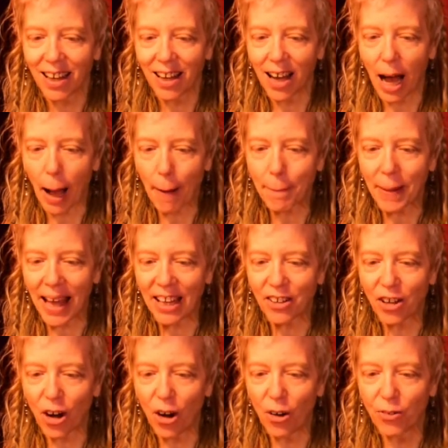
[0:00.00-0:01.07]
up and
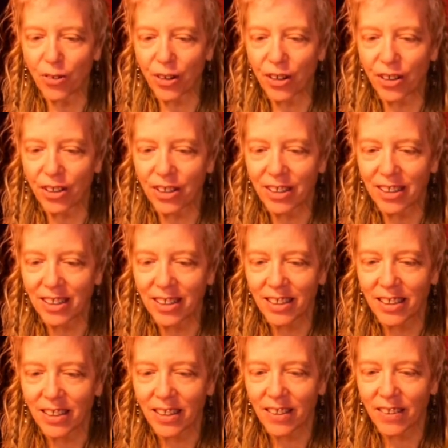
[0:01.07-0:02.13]
over
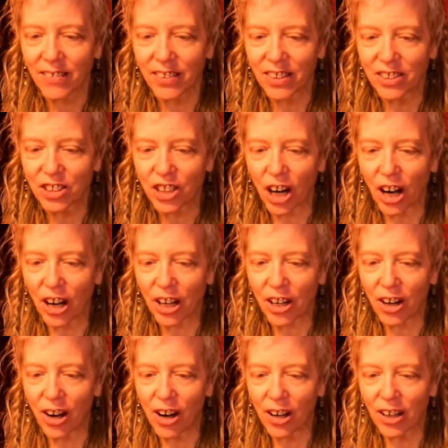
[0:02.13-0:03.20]
the
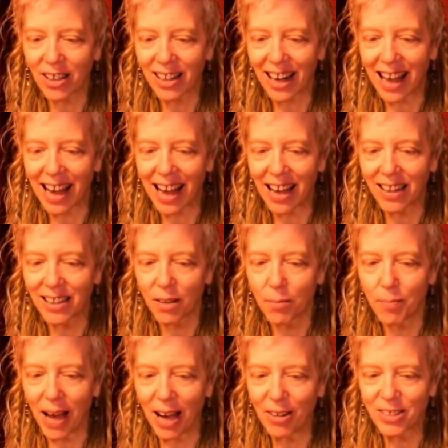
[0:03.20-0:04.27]
Sharkongla
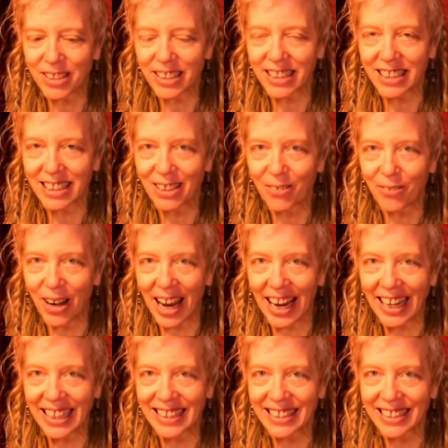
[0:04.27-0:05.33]
mountain
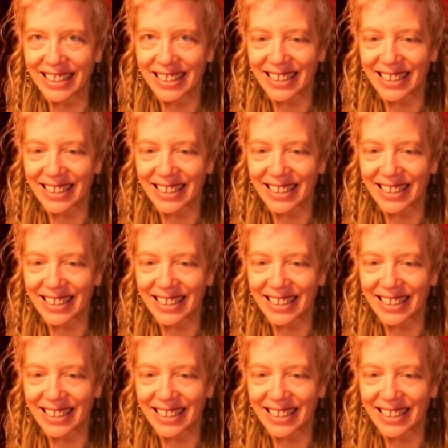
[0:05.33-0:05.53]
range.